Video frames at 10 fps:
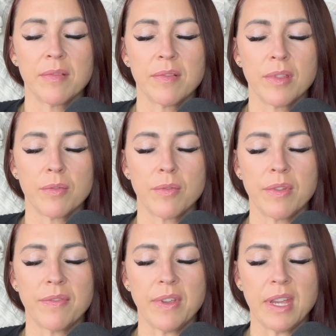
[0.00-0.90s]
through
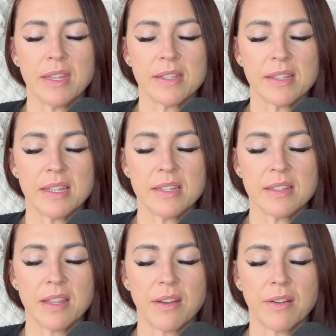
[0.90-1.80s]
the feet and
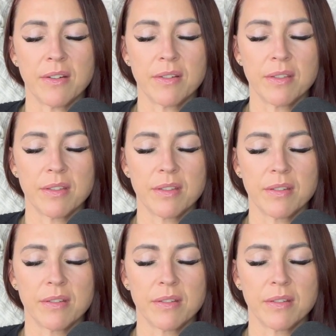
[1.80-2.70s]
into the earth.
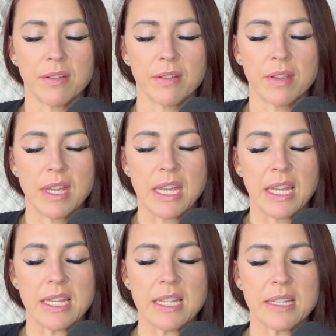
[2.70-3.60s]

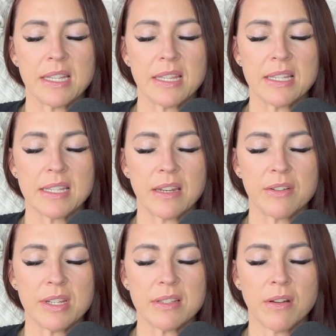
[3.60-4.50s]
Connecting this
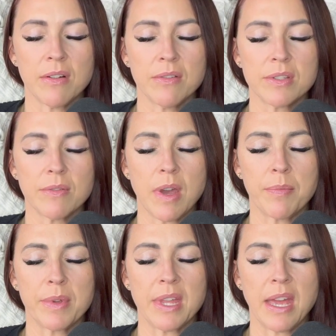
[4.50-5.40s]
energy is also
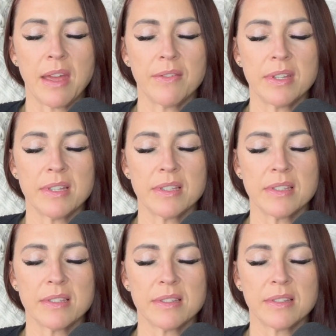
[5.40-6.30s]
up with the
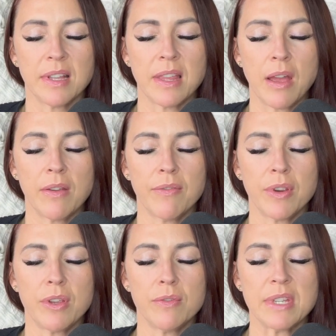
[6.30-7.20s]
heavens, allowing for
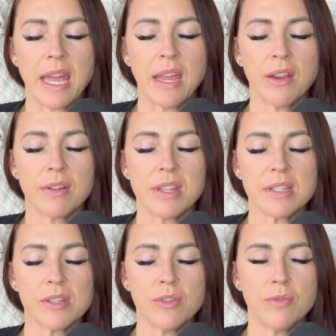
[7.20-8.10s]
you to anchor
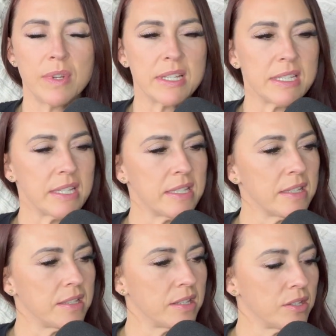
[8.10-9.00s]
this new
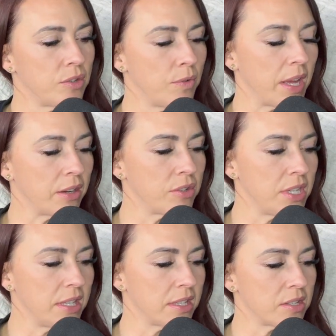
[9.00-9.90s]
existence, this new
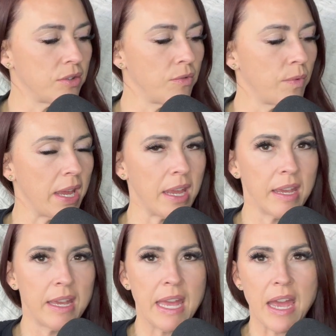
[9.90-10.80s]
energy, this new way
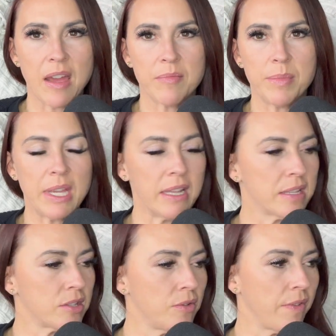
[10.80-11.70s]
of being,
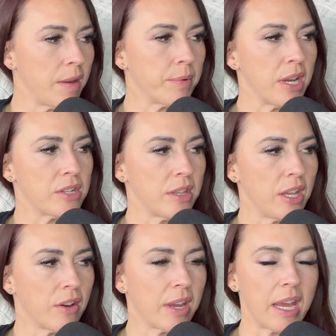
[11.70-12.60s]
this new vibration
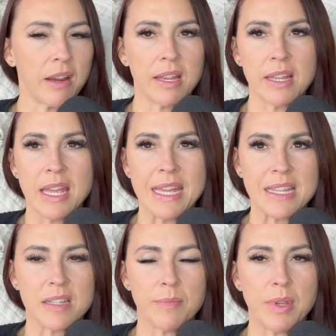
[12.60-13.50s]
that you're carrying
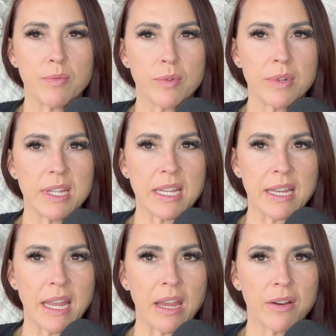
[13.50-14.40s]
to be rooted
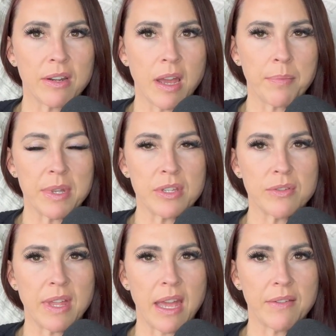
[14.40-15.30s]
and anchored up
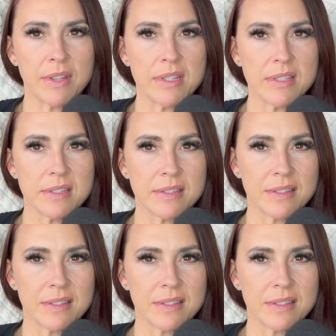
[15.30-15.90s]
into the heavens.